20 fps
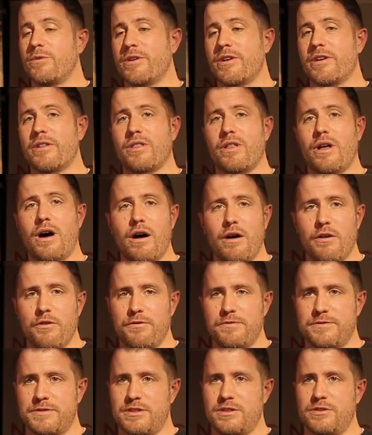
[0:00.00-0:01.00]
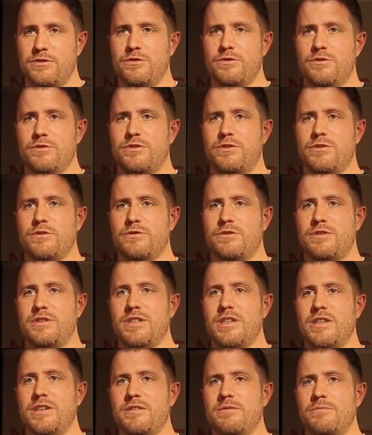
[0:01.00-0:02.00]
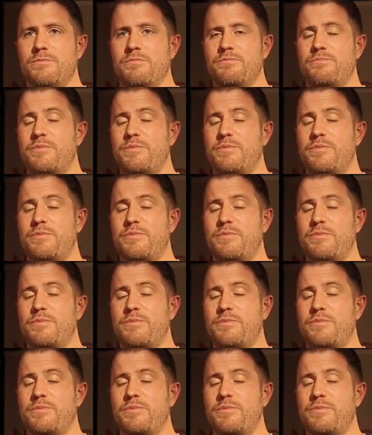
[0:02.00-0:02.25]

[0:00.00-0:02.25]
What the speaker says: really love to see